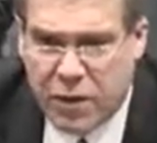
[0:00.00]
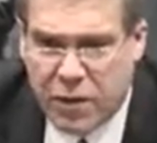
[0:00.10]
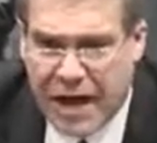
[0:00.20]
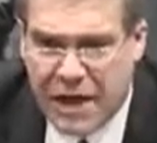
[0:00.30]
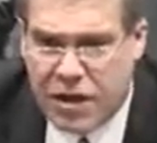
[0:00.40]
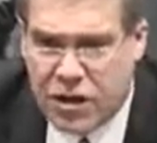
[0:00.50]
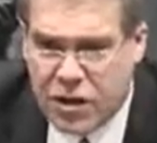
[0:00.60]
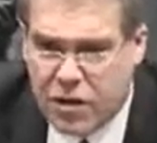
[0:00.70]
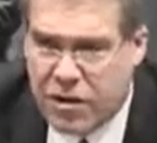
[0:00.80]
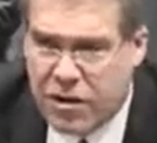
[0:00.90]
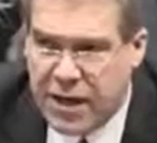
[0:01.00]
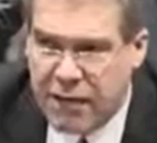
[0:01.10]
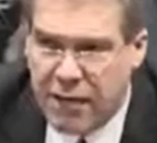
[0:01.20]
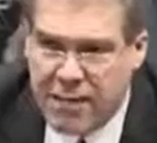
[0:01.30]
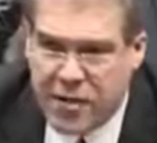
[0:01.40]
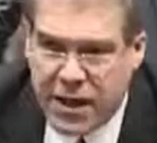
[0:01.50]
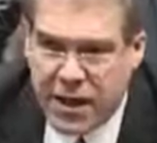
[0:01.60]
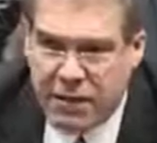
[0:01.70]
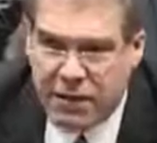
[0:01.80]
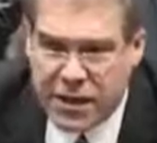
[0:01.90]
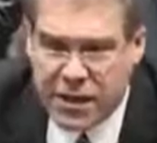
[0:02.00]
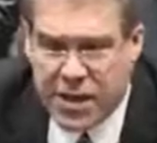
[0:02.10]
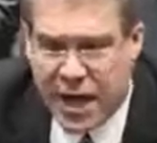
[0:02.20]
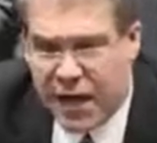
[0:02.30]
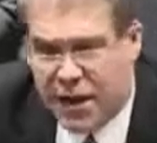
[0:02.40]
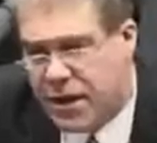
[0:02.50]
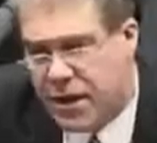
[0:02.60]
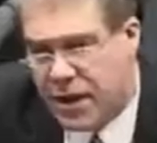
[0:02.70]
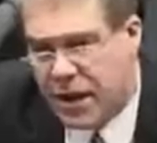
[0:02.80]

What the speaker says: who had concerns like Representative Gonzalez,